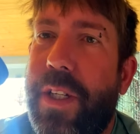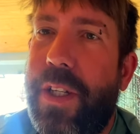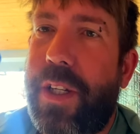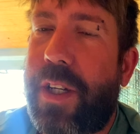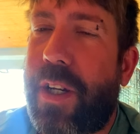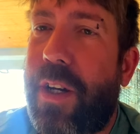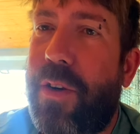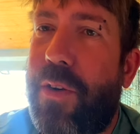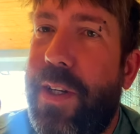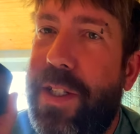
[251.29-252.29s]
you can't
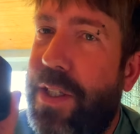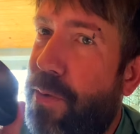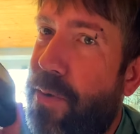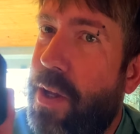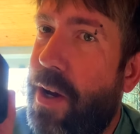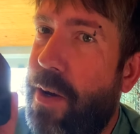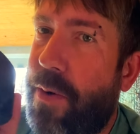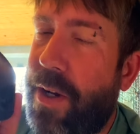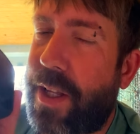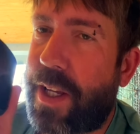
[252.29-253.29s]
always just rely on
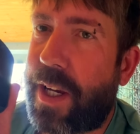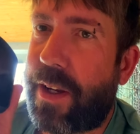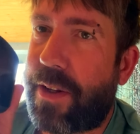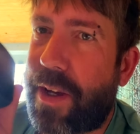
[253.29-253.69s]
one thing.